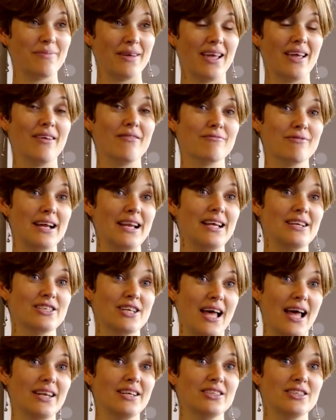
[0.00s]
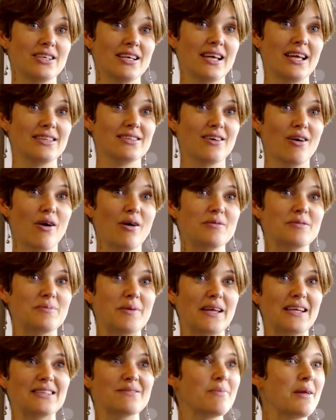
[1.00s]
be really challenging at times
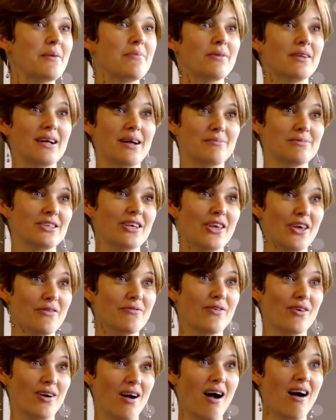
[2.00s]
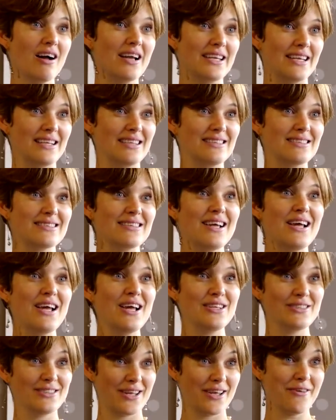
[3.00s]
because people come to you for guidance,
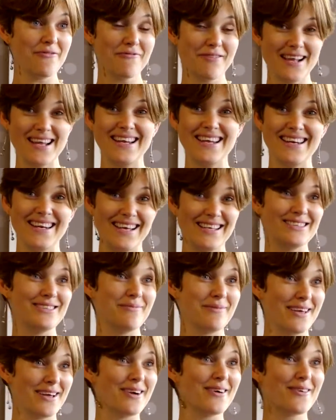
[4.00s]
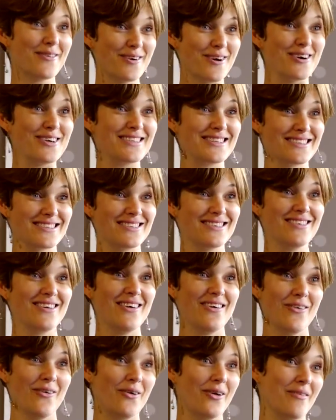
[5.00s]
so you really need to be across
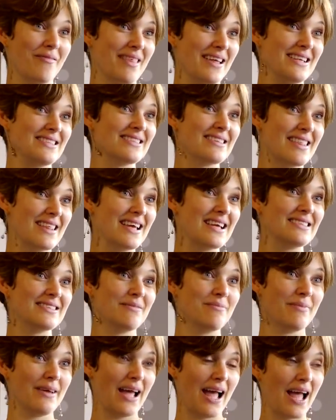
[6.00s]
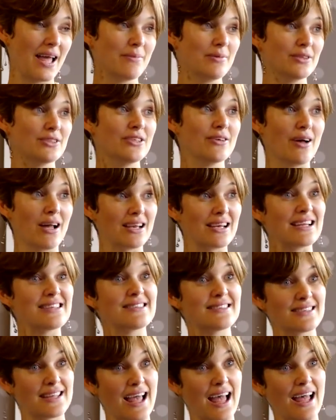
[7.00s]
all of these things and be able to
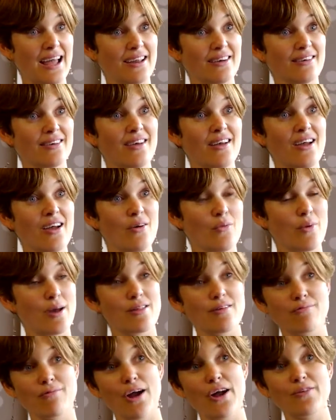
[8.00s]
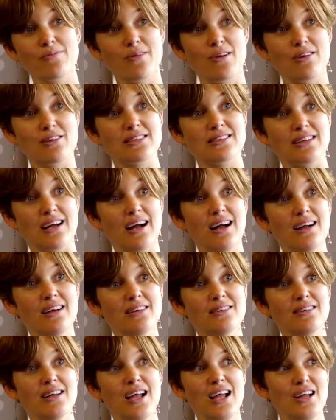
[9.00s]
understand where the roadblocks
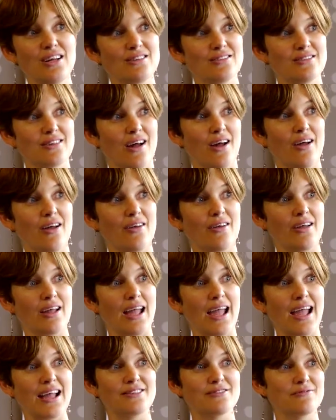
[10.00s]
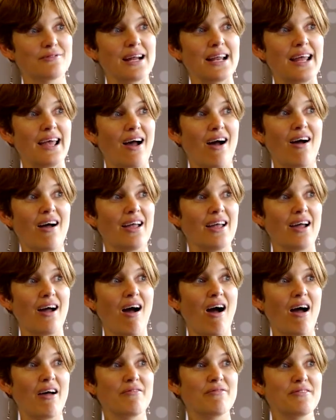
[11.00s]
are. So it's really,
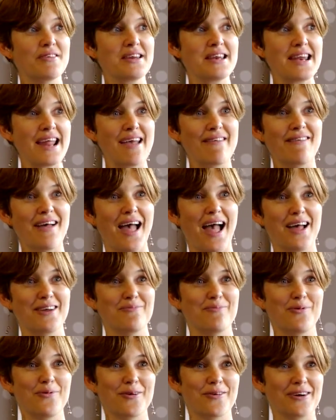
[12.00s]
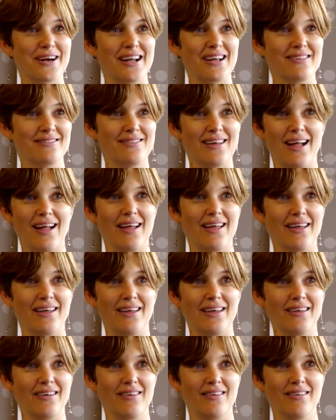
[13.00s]
I've never had a boring day